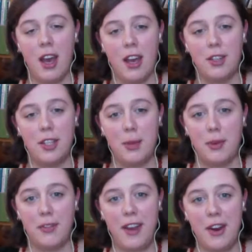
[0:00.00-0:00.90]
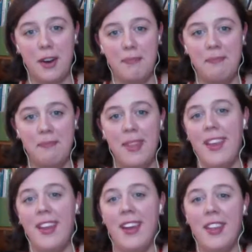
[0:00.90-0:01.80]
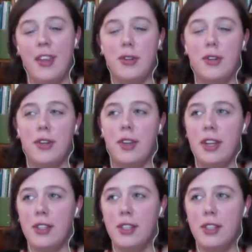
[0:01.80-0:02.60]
cheaper fare. Those are two